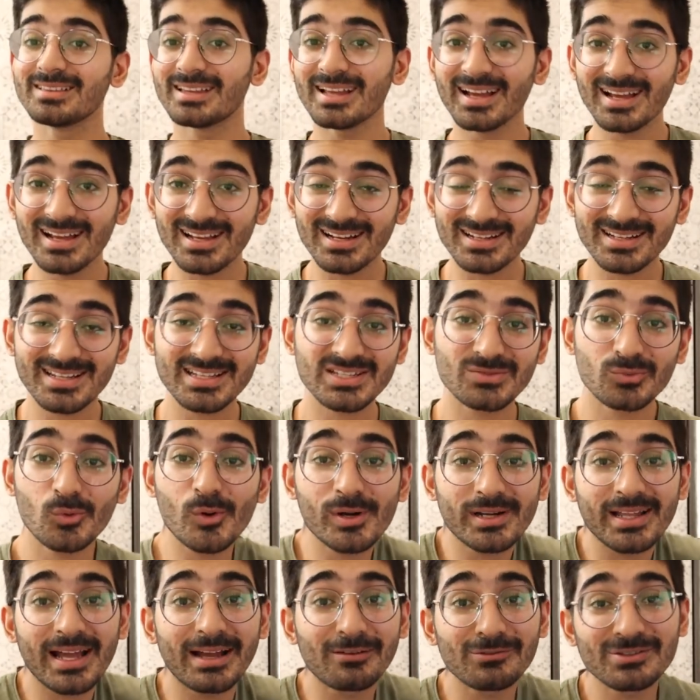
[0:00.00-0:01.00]
That is
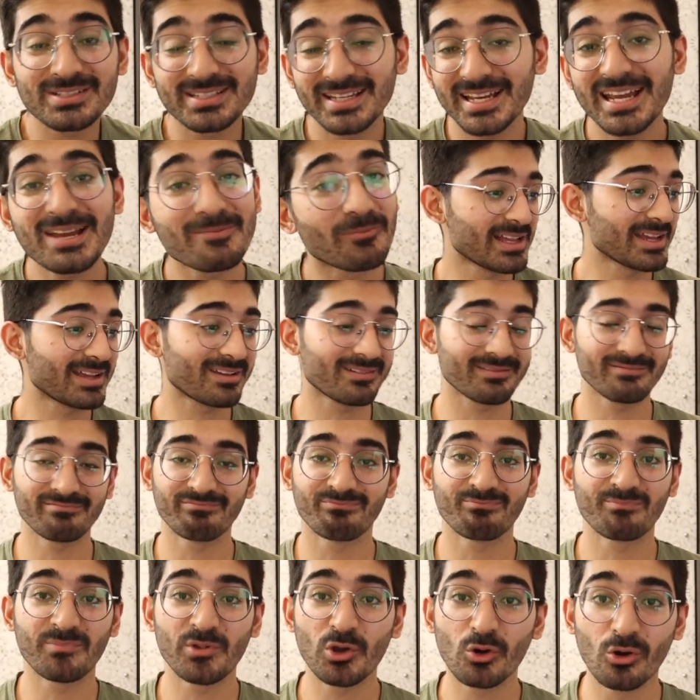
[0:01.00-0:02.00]
what I was saying. Like,
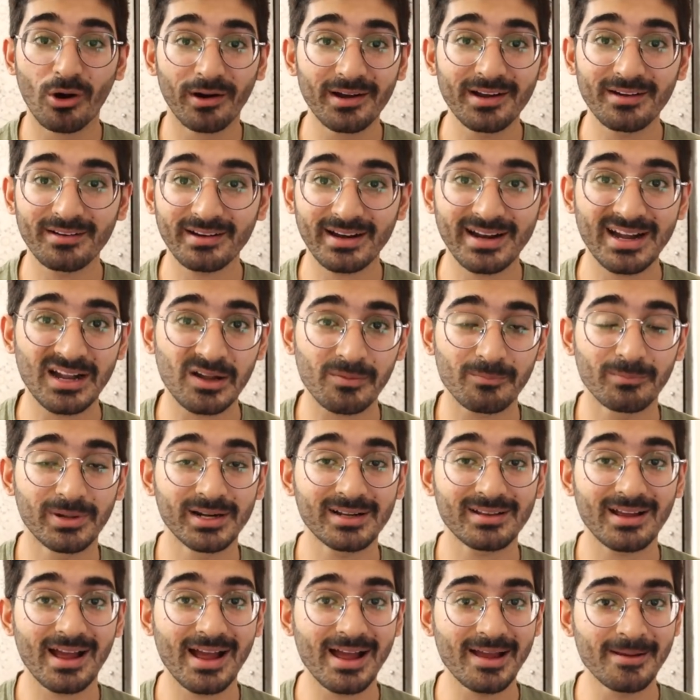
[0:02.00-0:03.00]
you got it right,
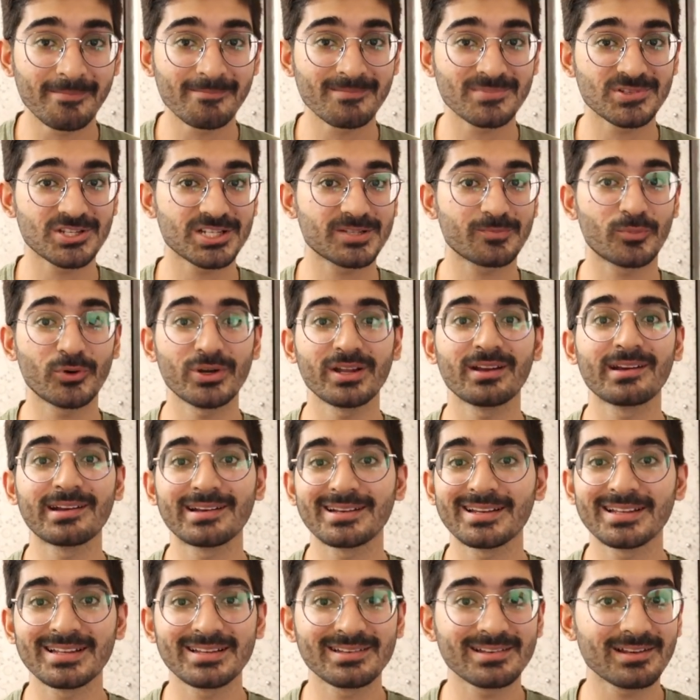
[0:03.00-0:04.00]
but I'm just putting
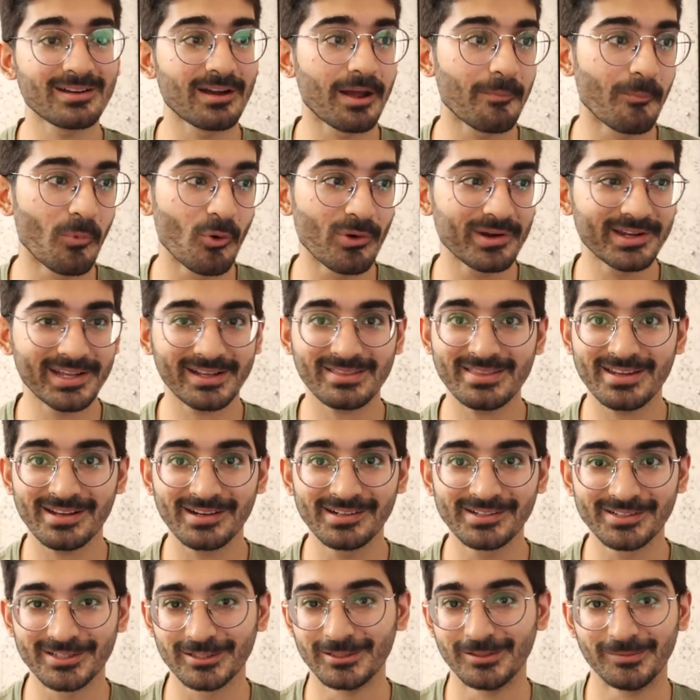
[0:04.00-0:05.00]
it in more
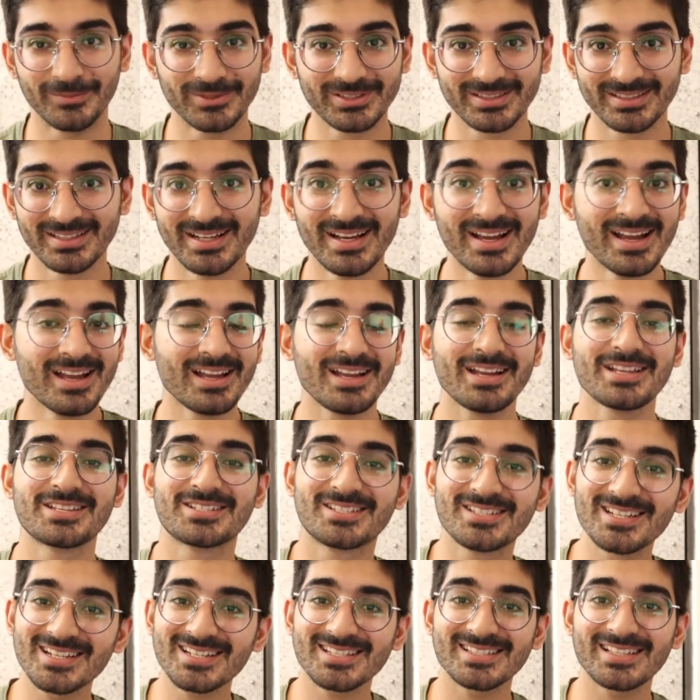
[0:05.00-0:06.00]
technical terms.
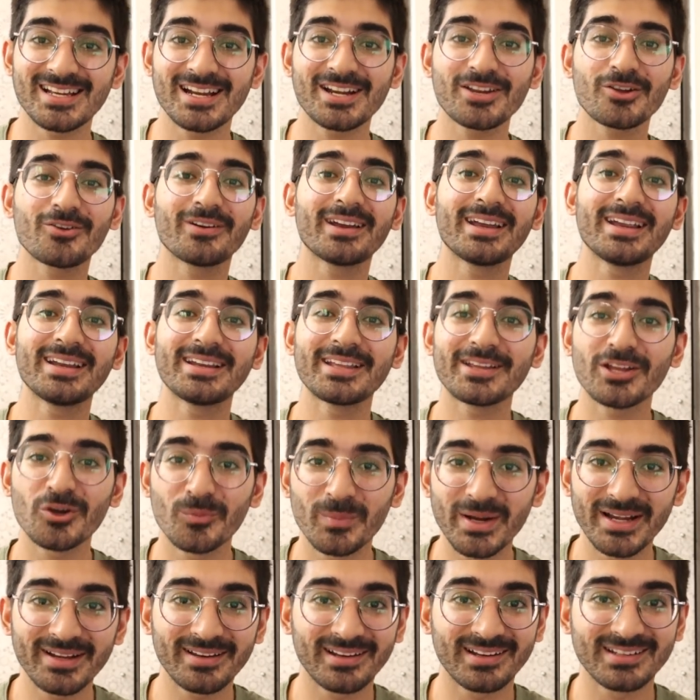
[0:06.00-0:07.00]
It's just that you're eating
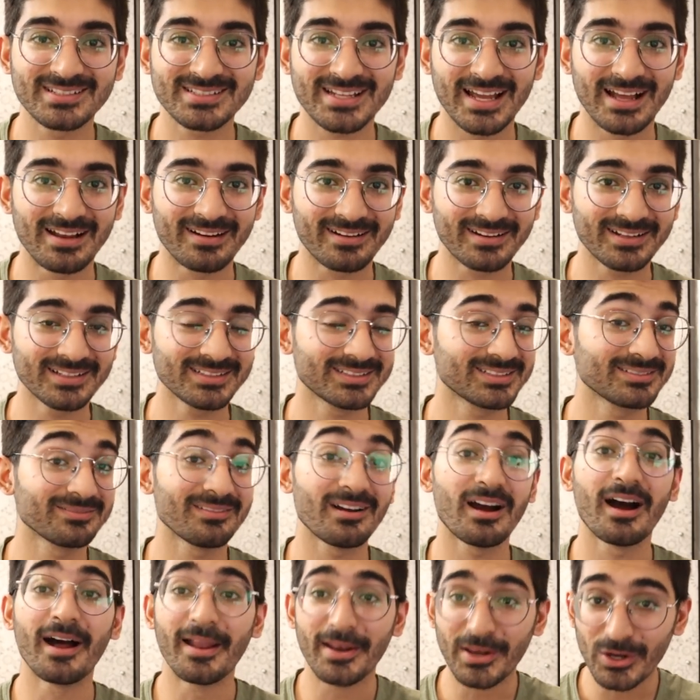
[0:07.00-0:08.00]
your maintenance calories
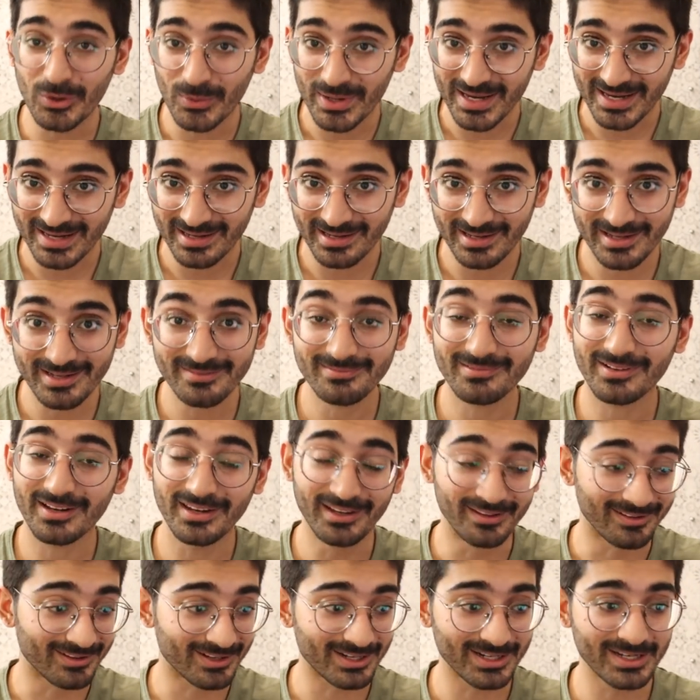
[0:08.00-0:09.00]
unknowingly,
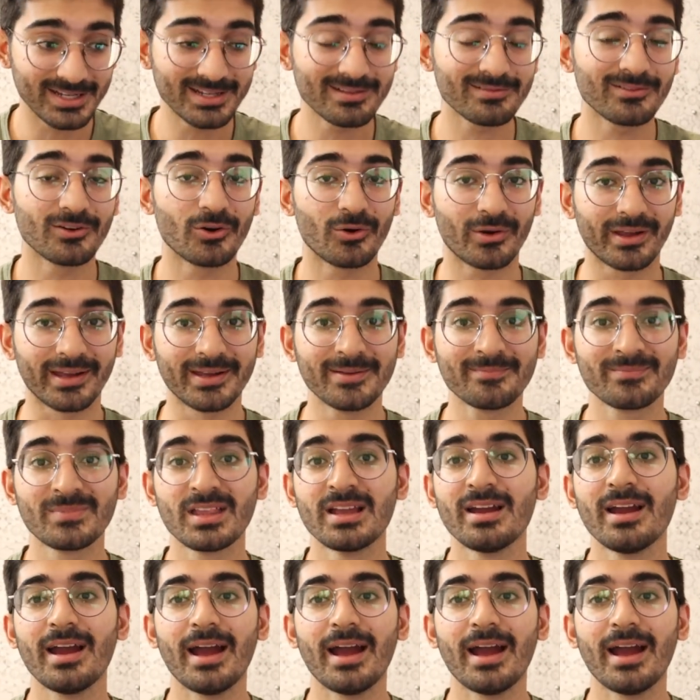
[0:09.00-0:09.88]
clearly, okay?